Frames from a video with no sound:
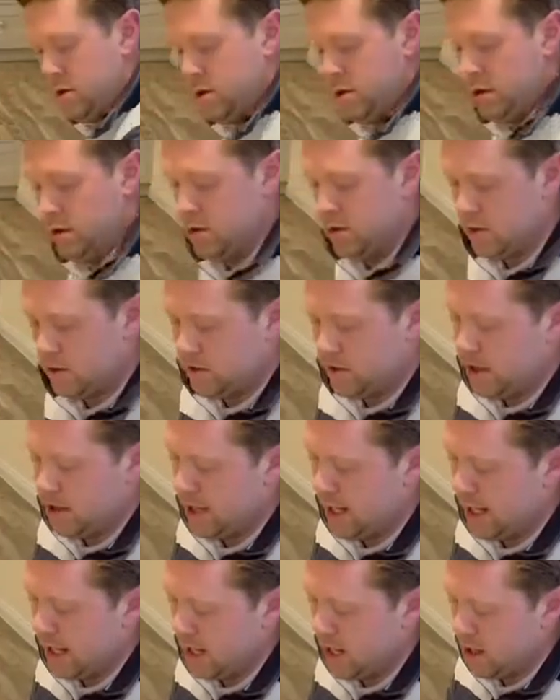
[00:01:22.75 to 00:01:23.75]
to
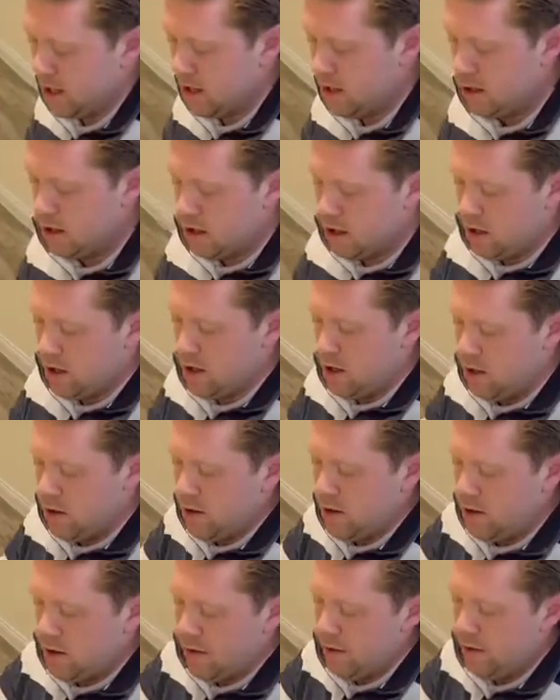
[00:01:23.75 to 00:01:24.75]
slightly
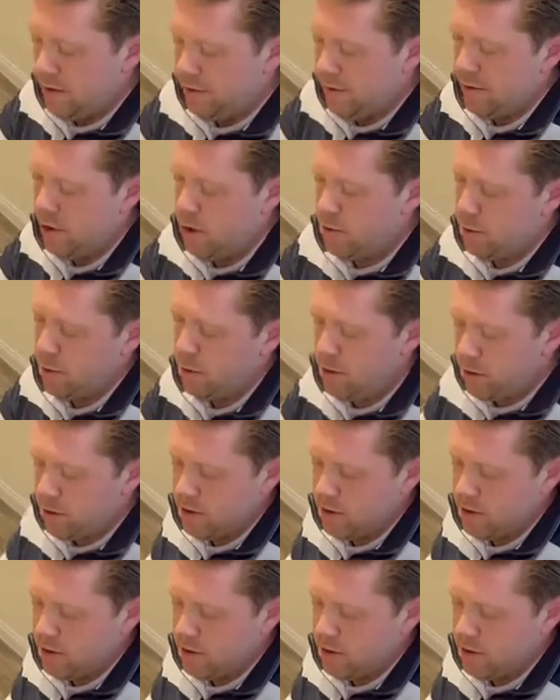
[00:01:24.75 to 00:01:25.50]
firm up